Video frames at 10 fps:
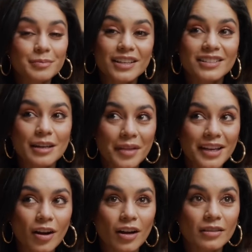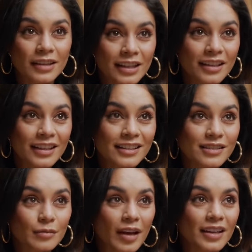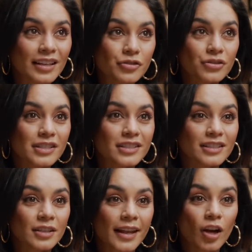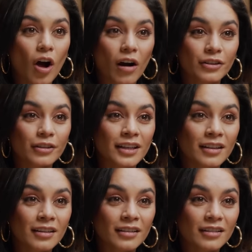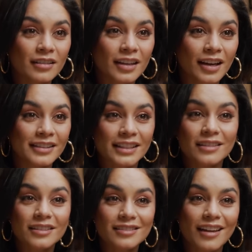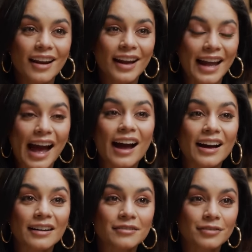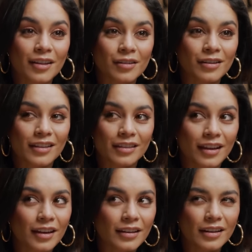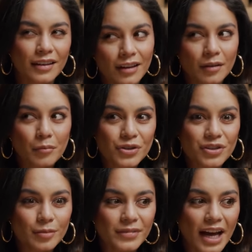because I'm like leaning into my interest and like honoring the ideas that I have rather than like pushing them